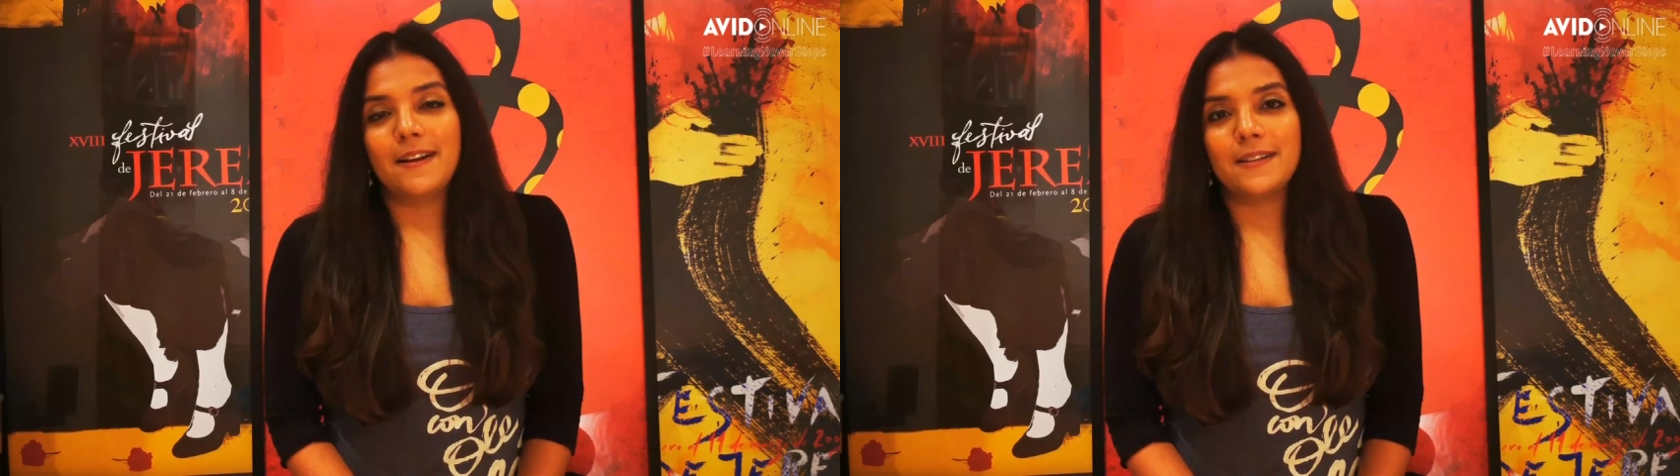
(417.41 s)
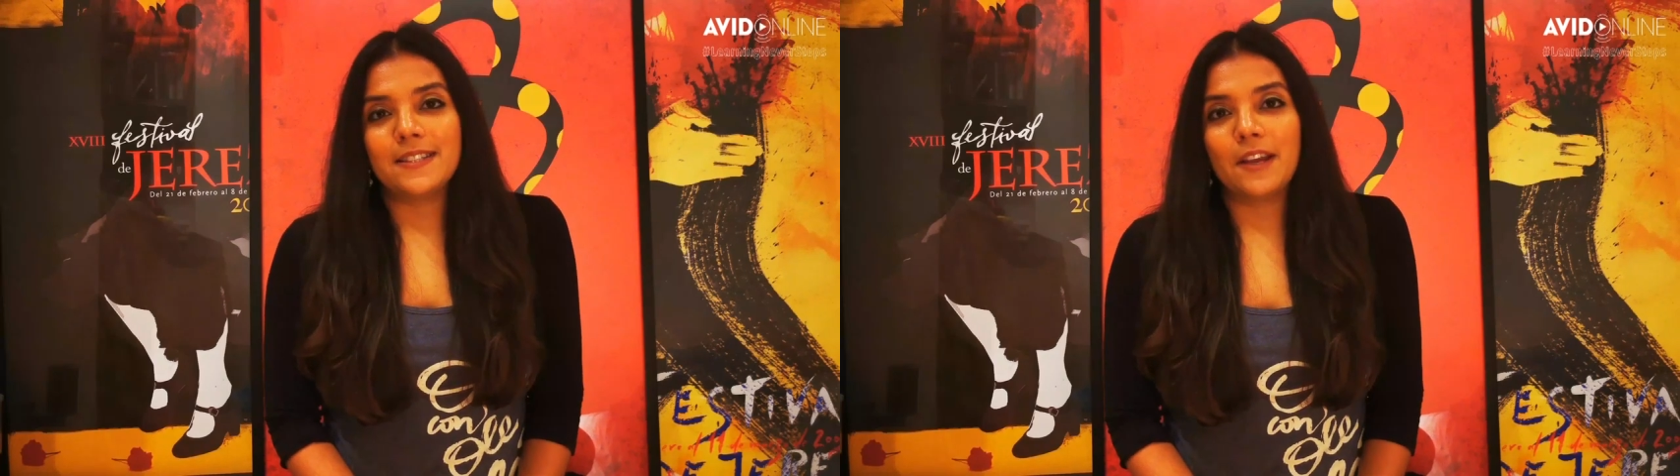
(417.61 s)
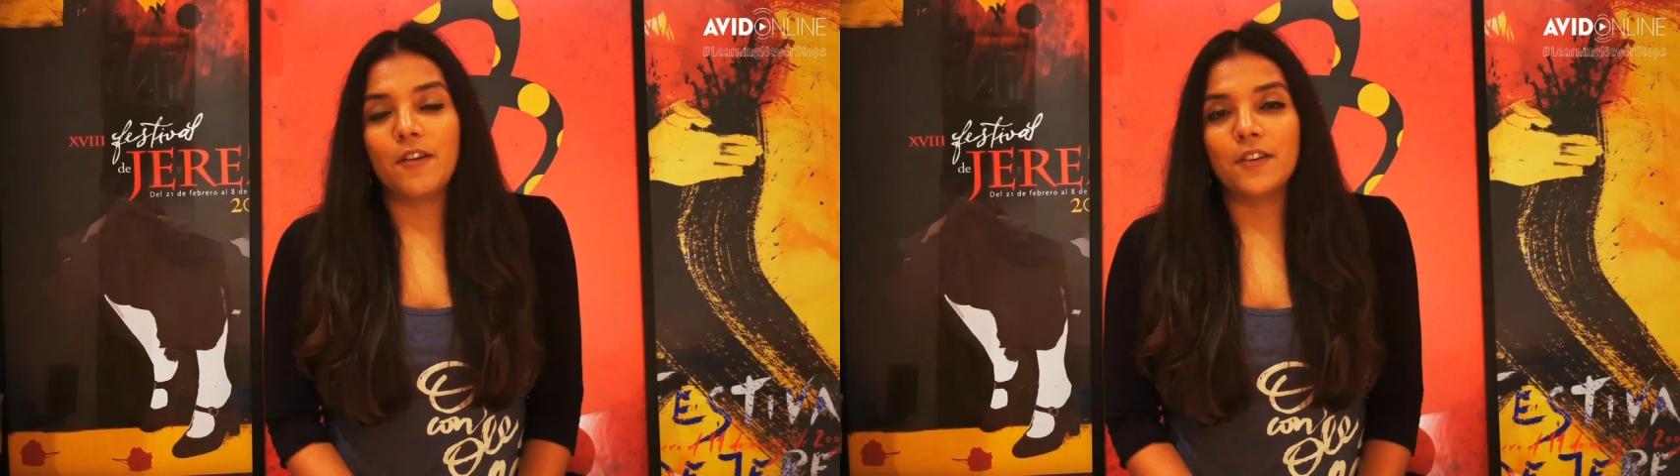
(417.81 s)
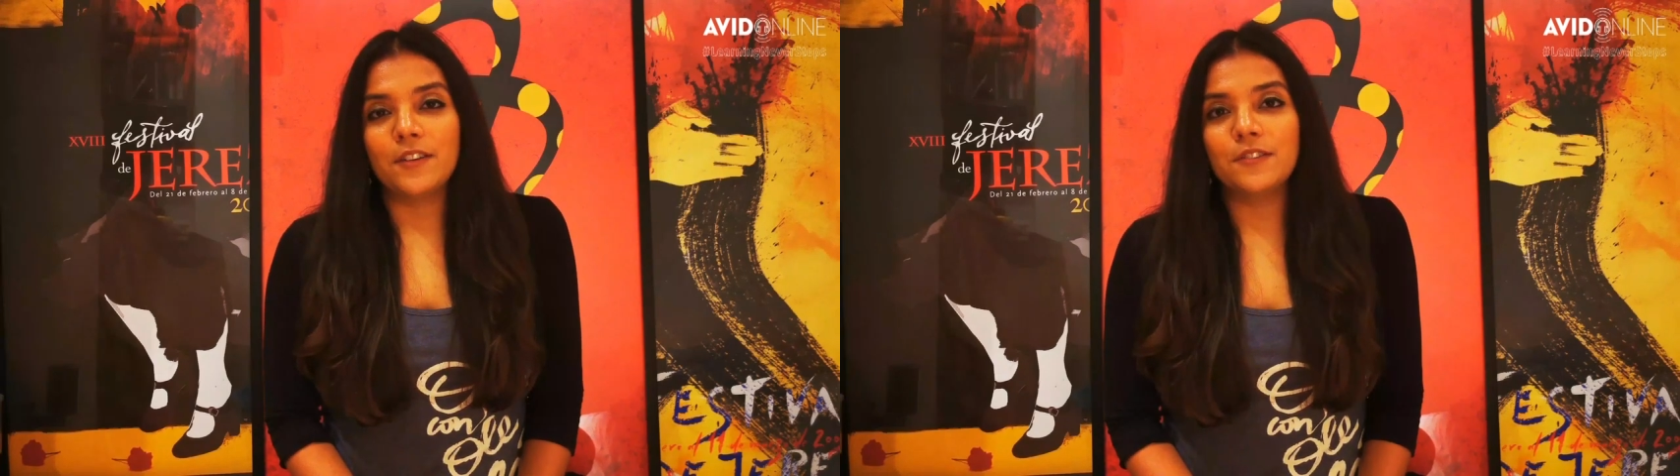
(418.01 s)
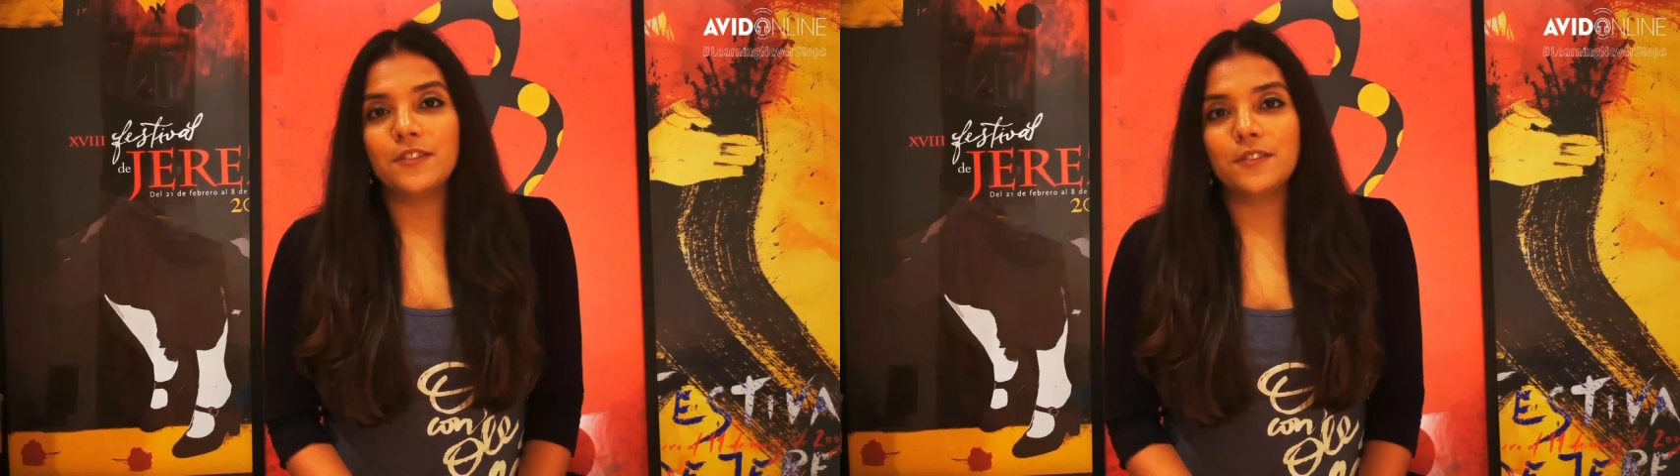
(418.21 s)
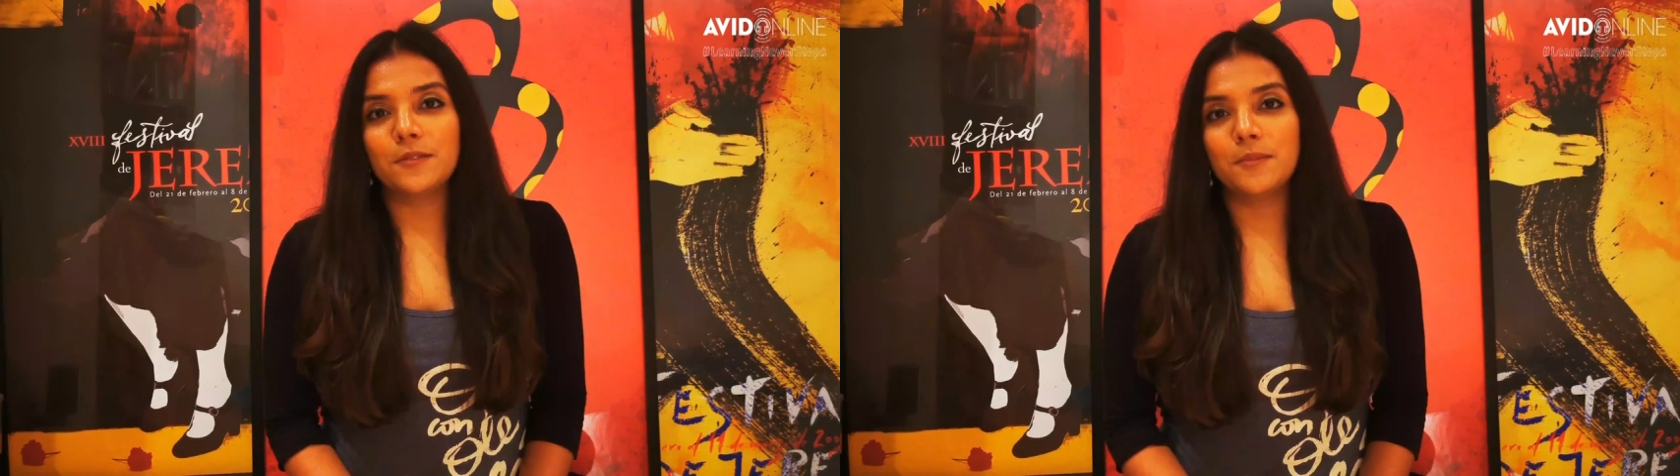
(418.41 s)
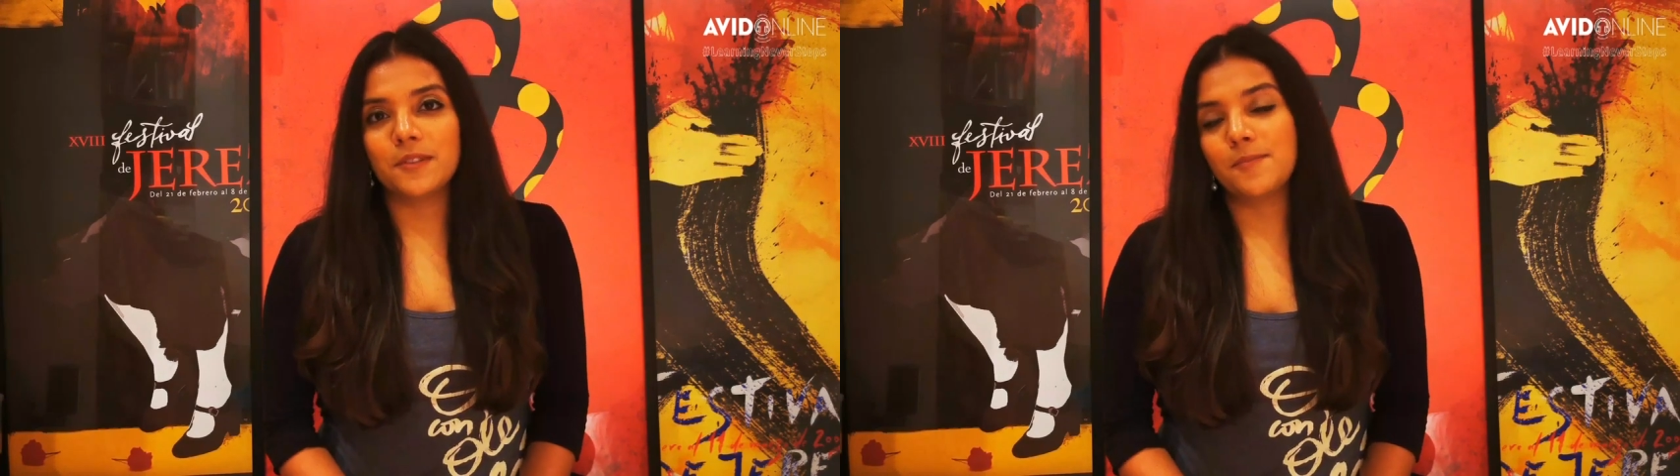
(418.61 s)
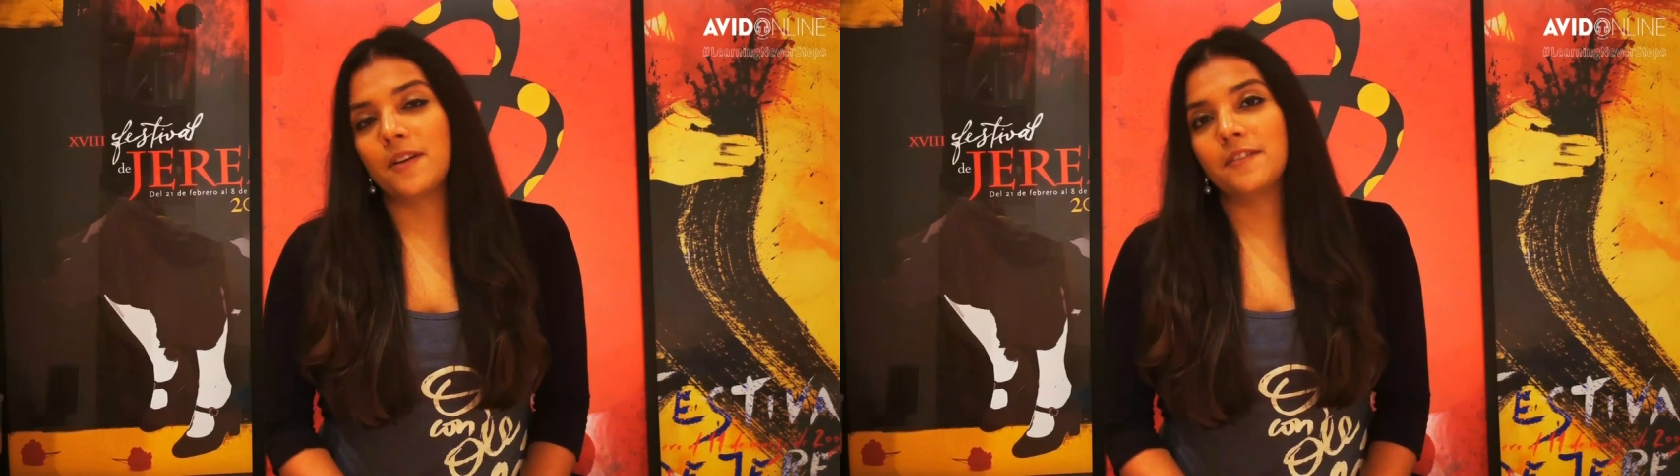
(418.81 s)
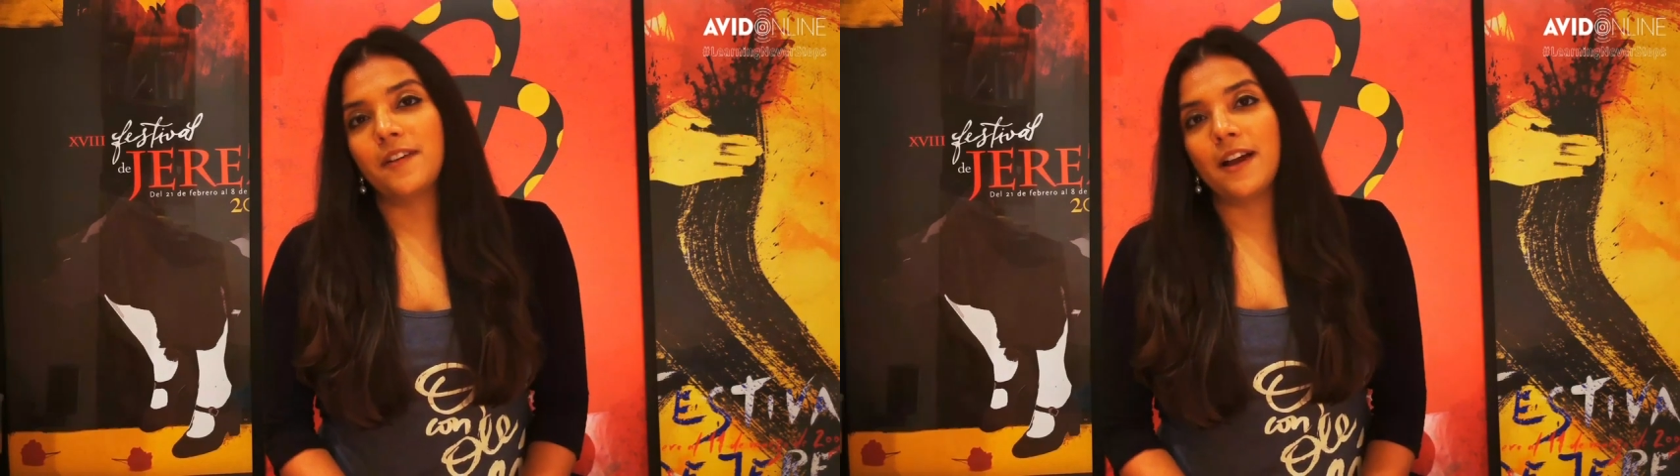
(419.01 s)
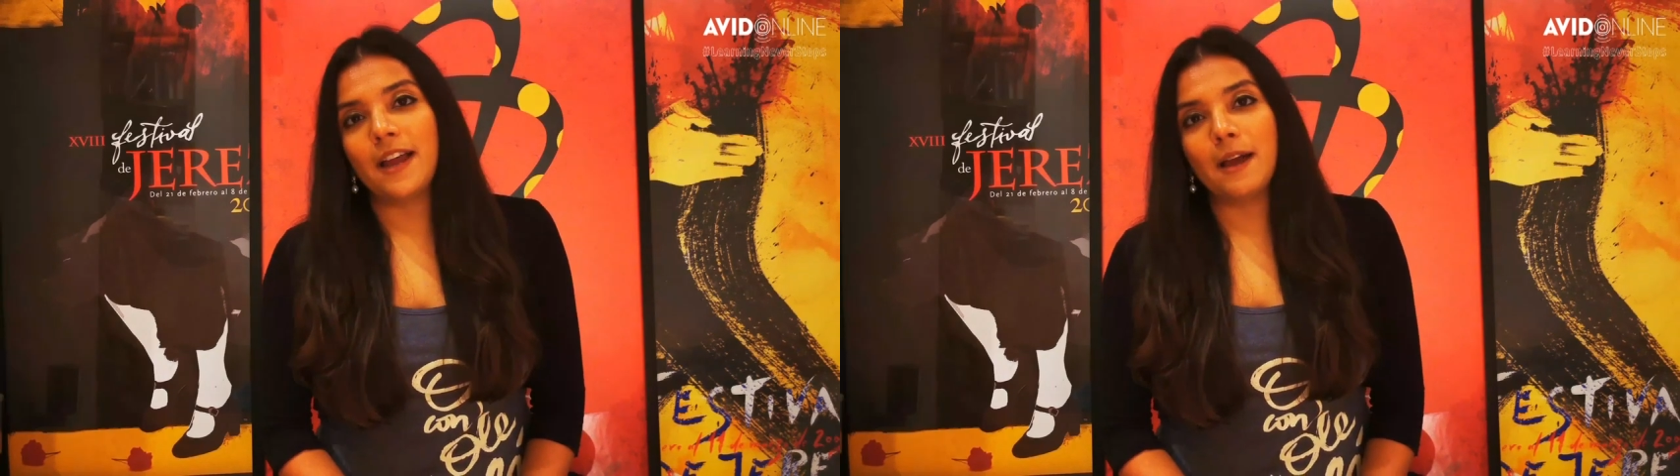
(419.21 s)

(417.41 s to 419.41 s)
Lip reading: say on YouTube or Spotify,